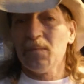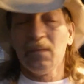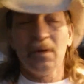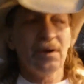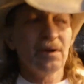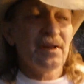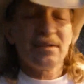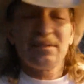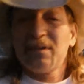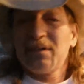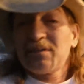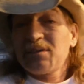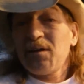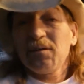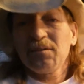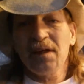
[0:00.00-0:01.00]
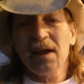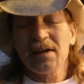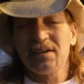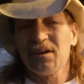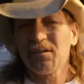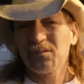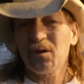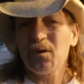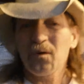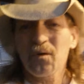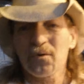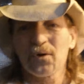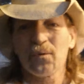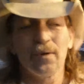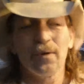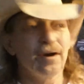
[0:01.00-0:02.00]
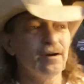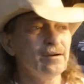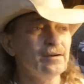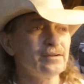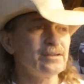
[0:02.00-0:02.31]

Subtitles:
You know, it's all it takes. You know, don't go nowhere.